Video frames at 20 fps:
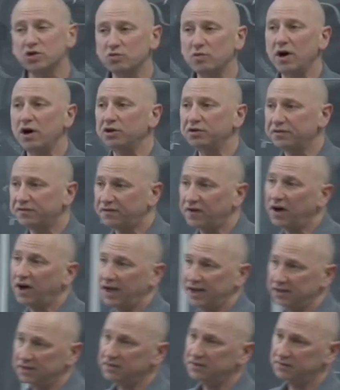is well
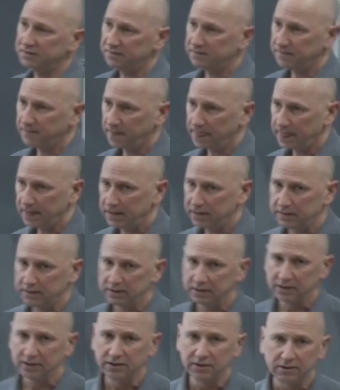defined,
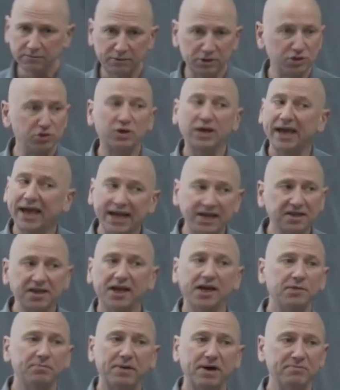but you can't
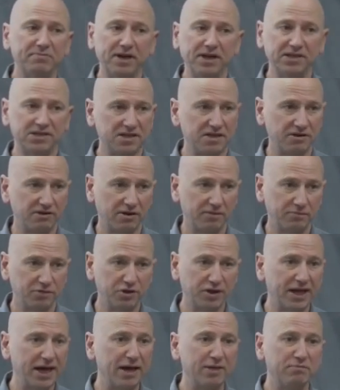get it by Bayes' theorem.
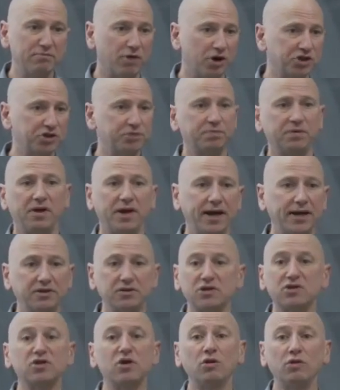You can't multiply it.
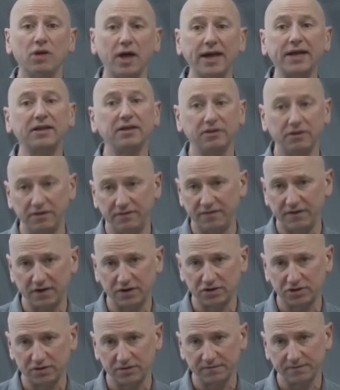There's no likelihood
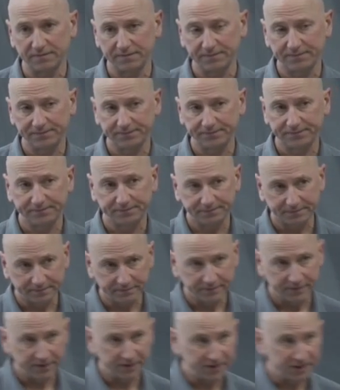function
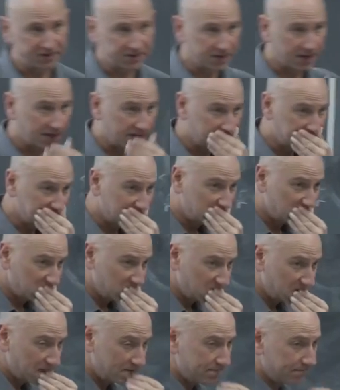in this case
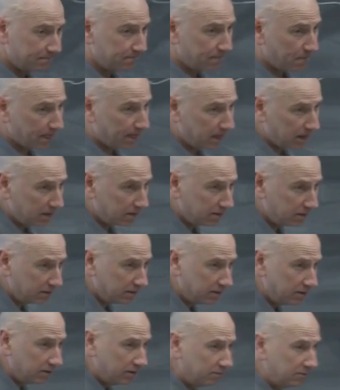
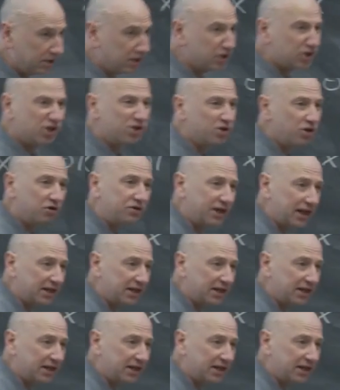because there's no